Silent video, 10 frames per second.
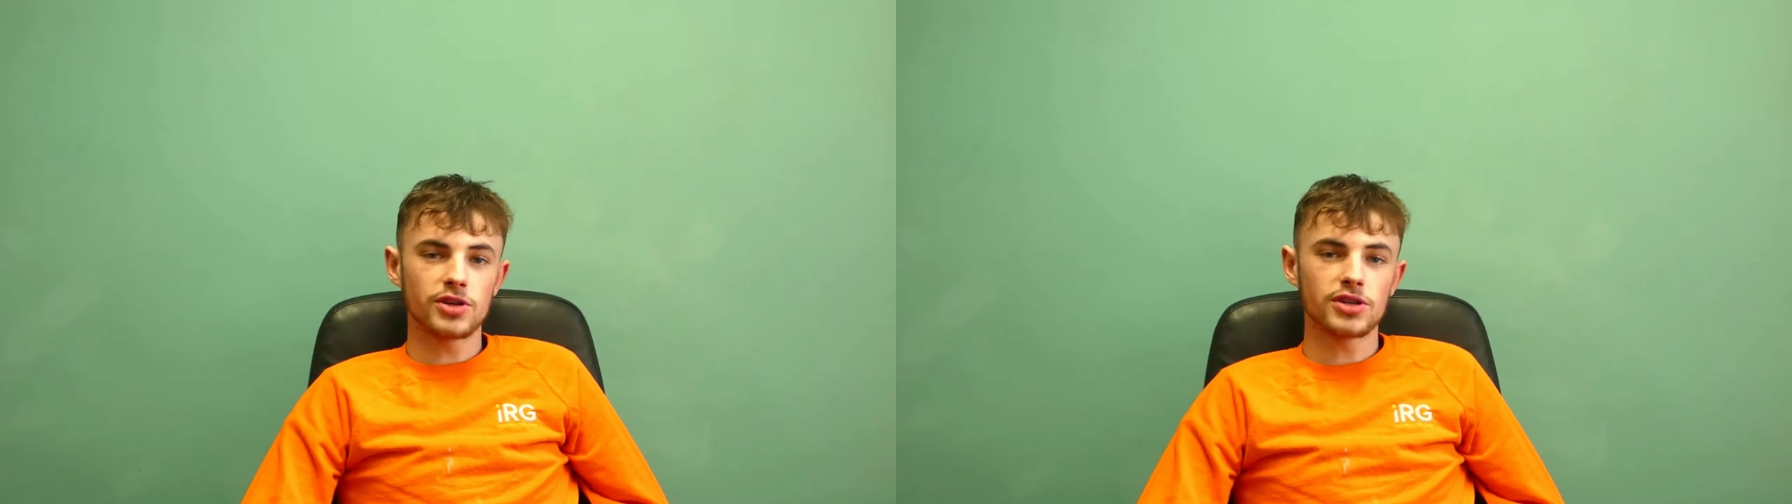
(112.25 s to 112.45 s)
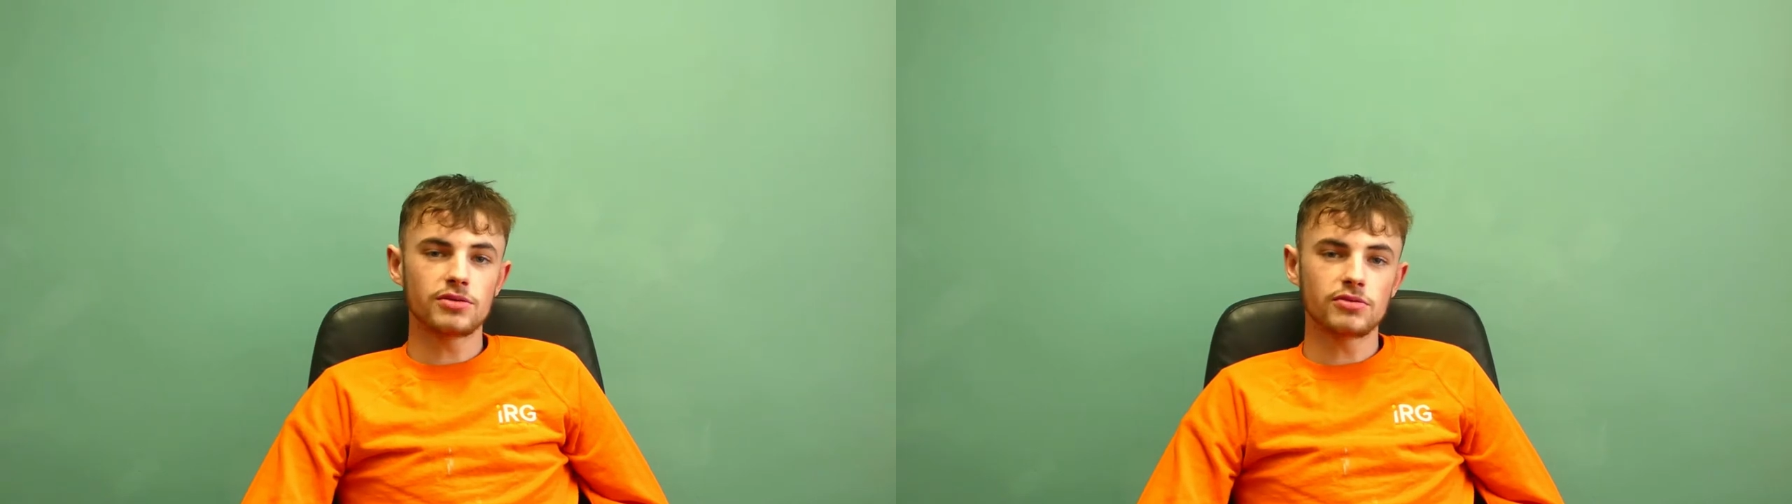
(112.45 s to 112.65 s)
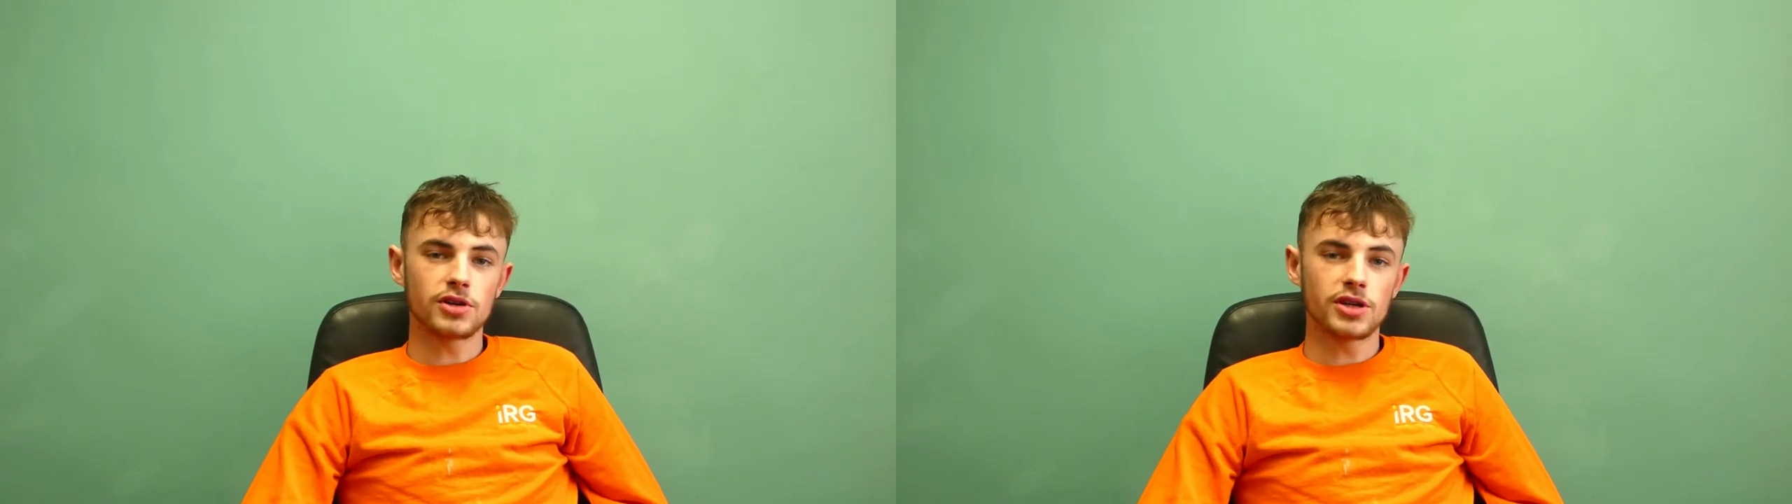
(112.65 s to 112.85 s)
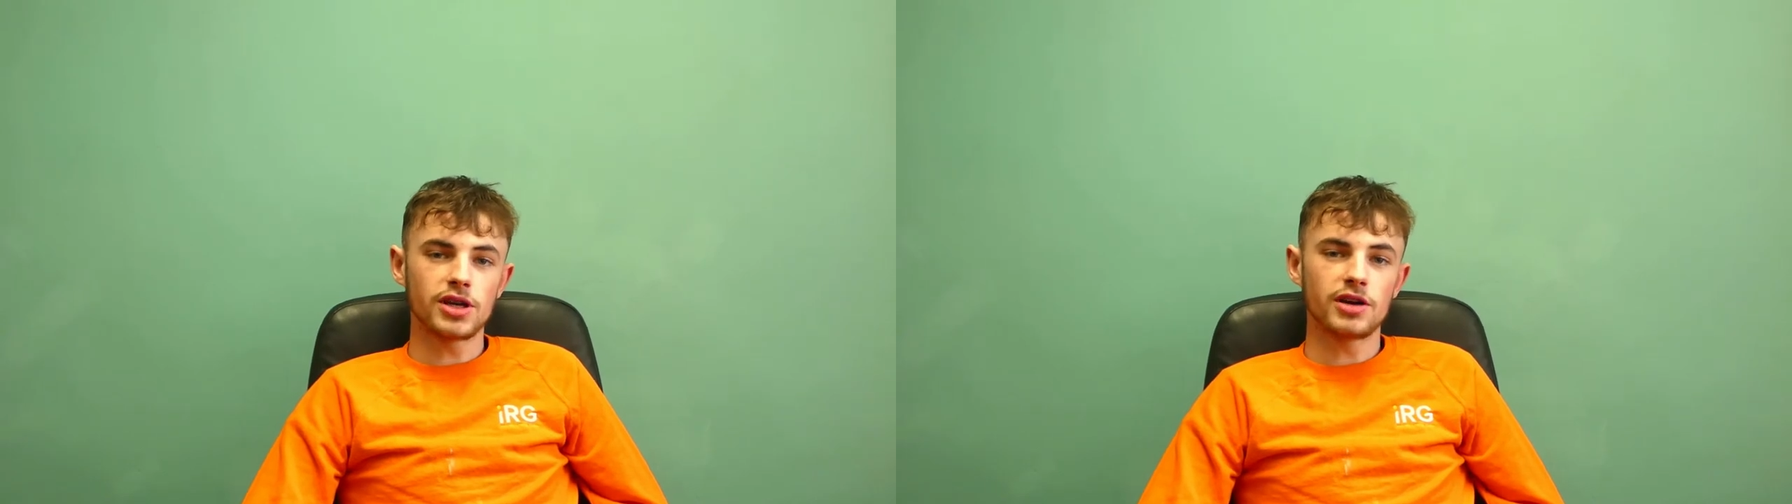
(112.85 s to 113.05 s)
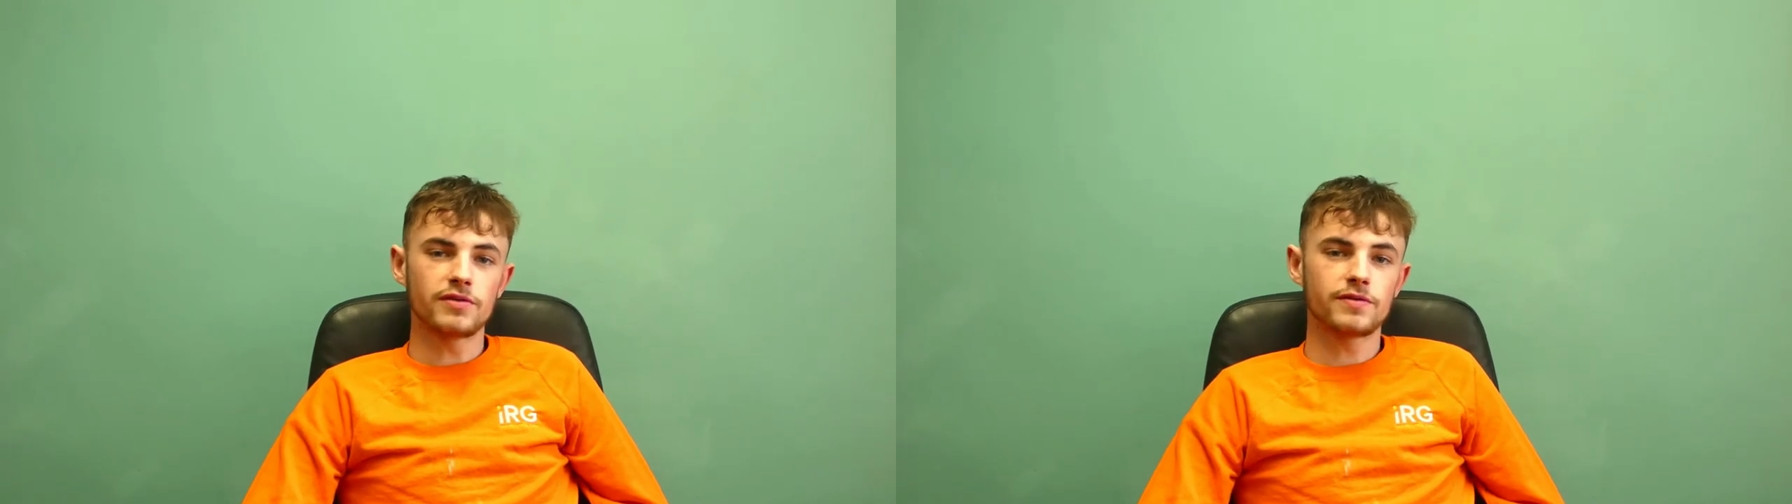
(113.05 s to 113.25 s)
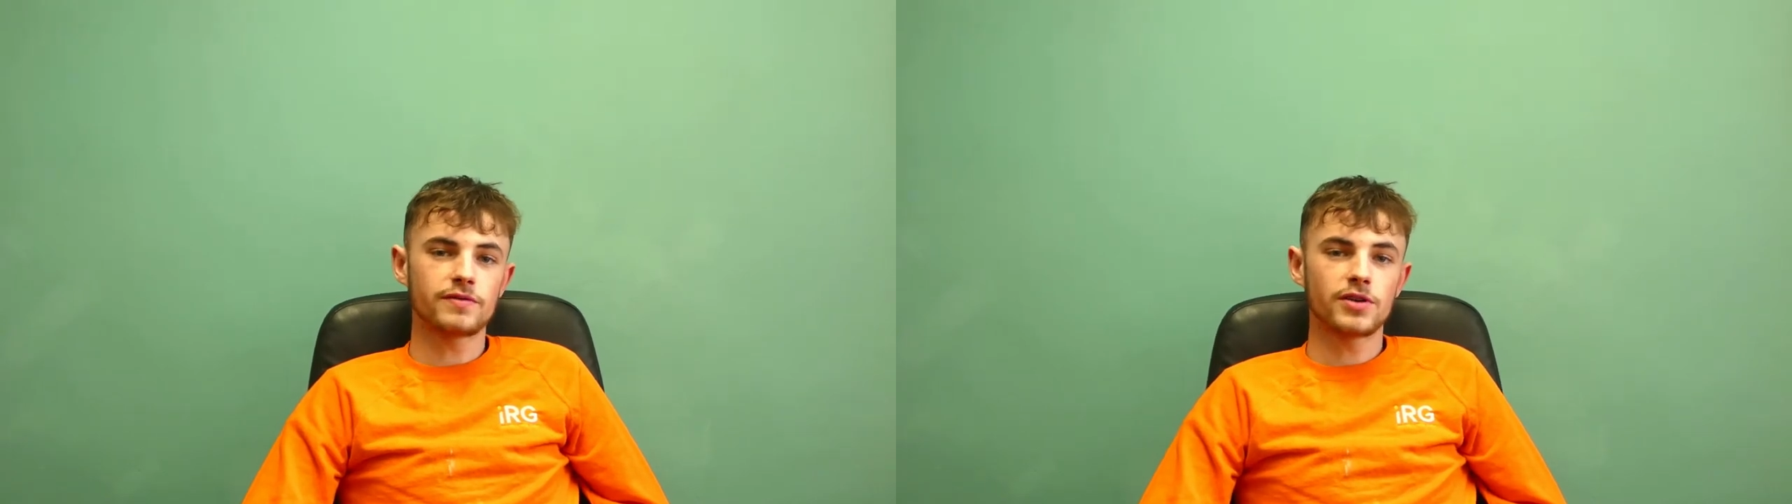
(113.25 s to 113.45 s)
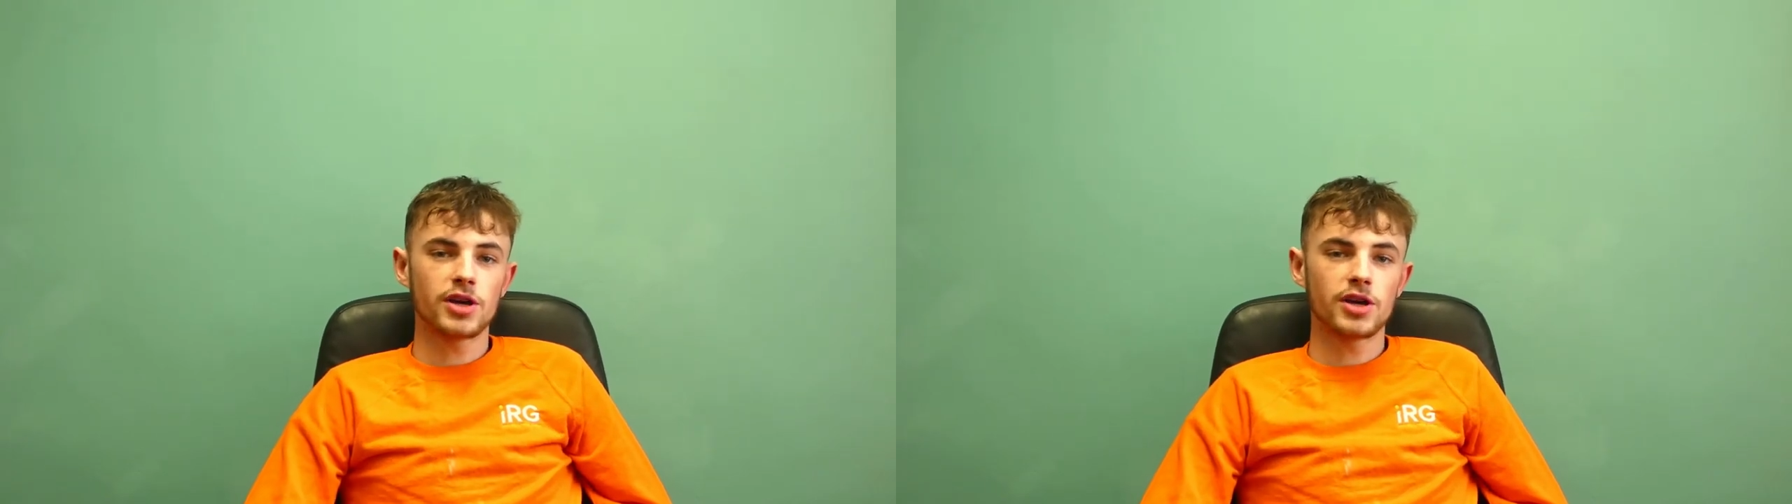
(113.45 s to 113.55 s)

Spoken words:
I didn't really have